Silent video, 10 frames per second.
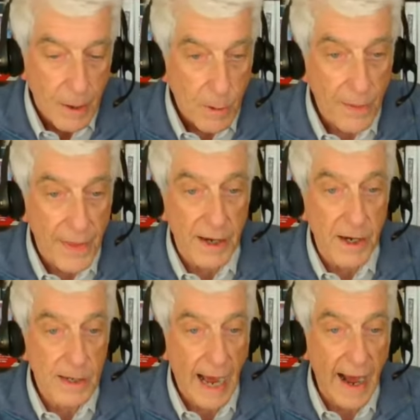Well, they're
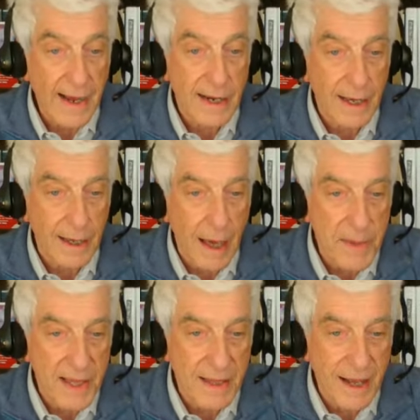not hiding. I
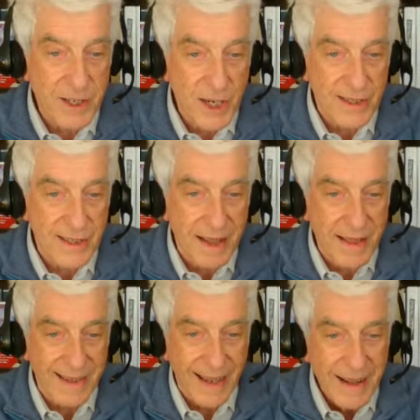mean, just in
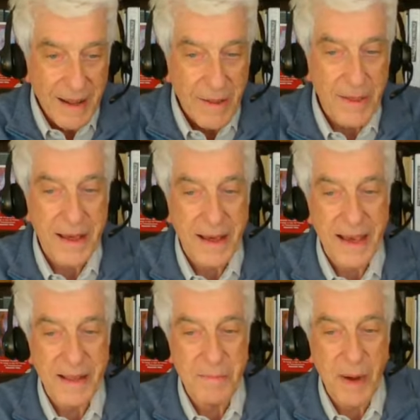
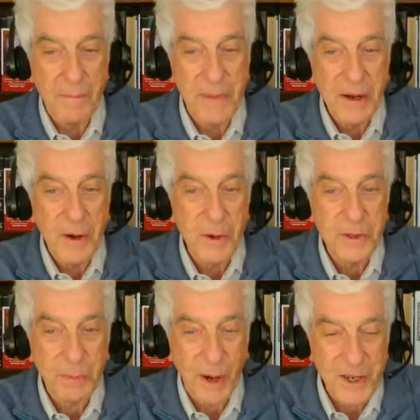Bob
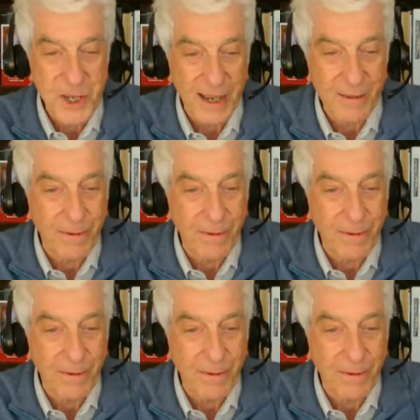Bigelow's project,